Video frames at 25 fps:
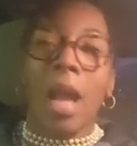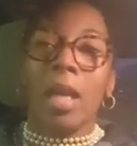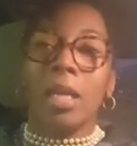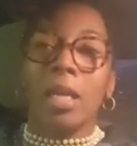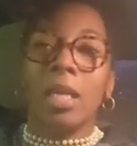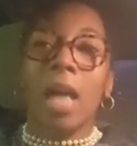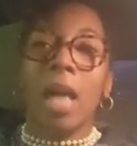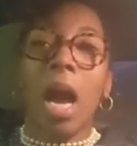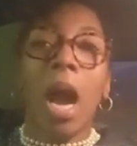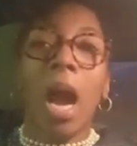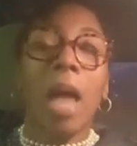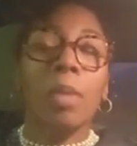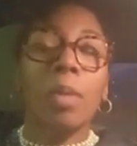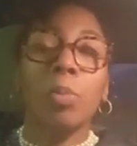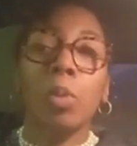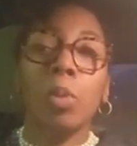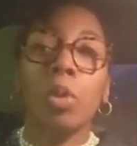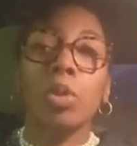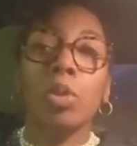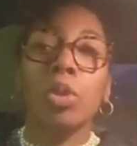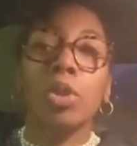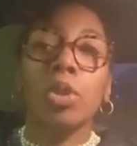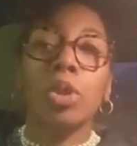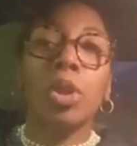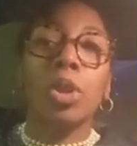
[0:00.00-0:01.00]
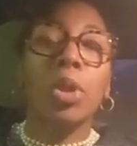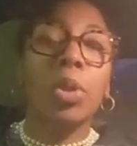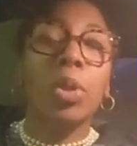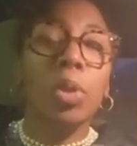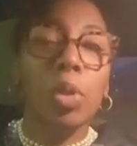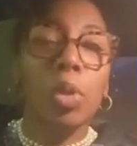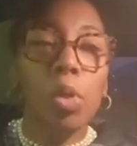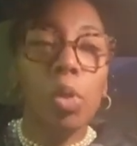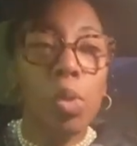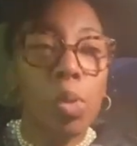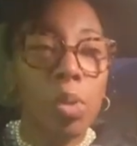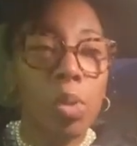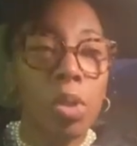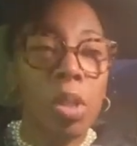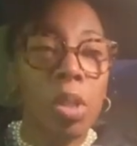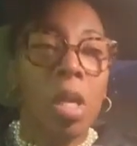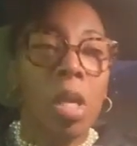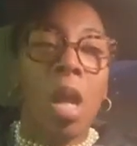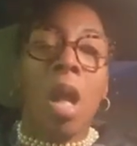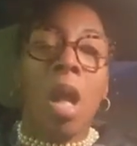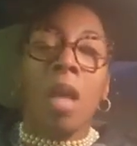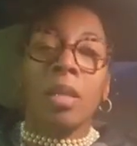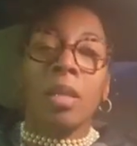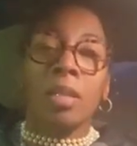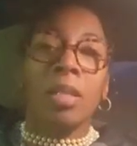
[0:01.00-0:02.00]
God will use
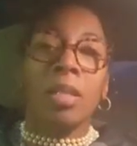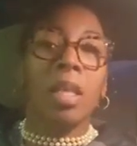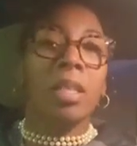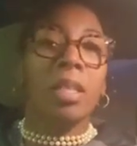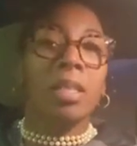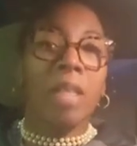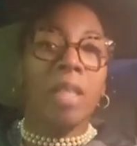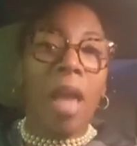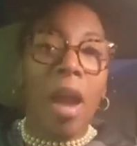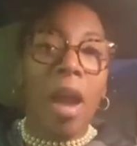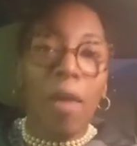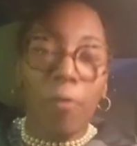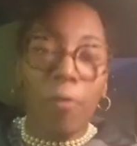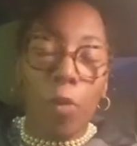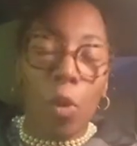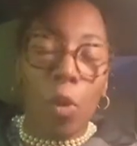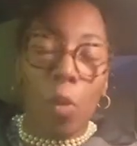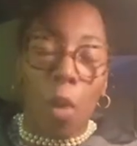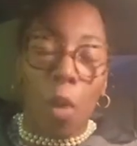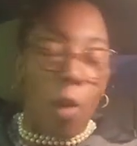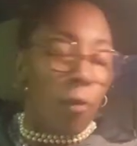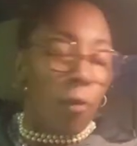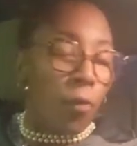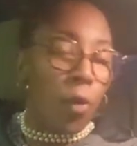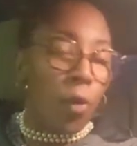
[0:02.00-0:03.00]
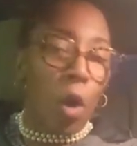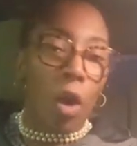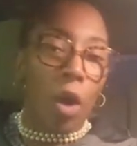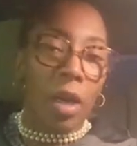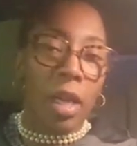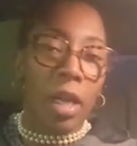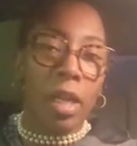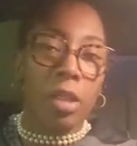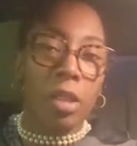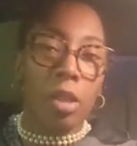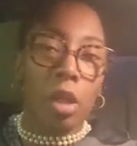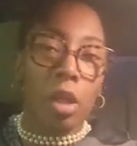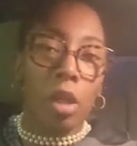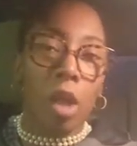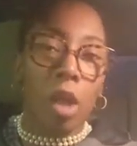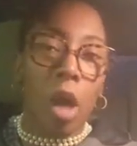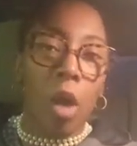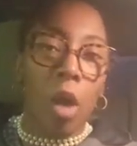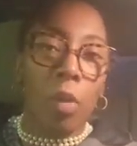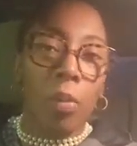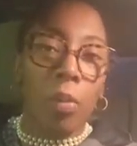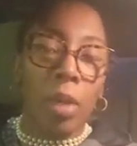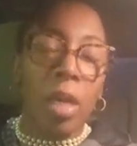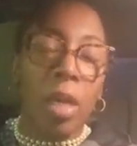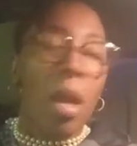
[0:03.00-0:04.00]
the devil for his
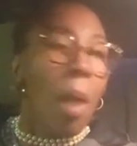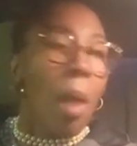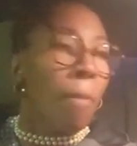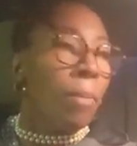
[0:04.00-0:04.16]
glory,